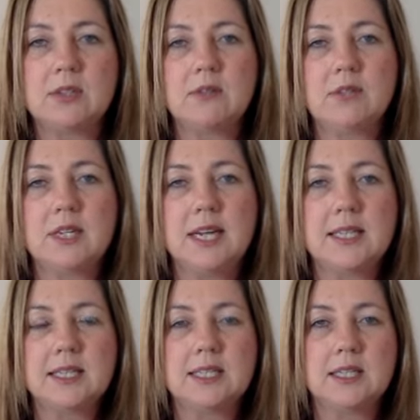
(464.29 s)
of the
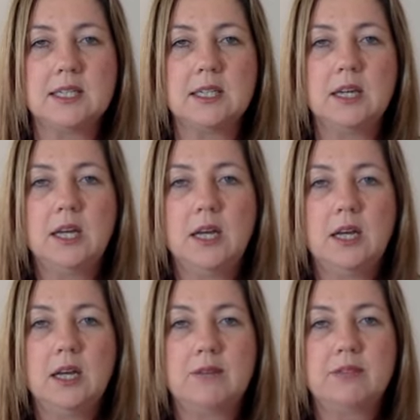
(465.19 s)
next
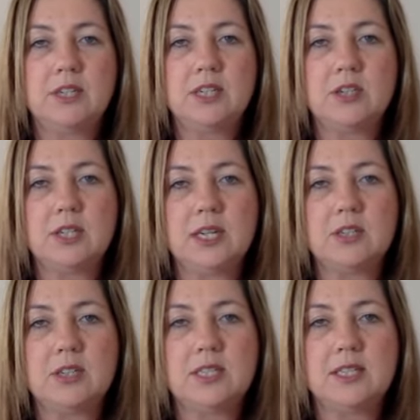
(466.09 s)
free
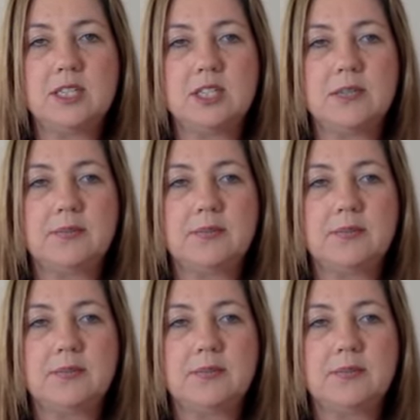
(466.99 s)
introductory session.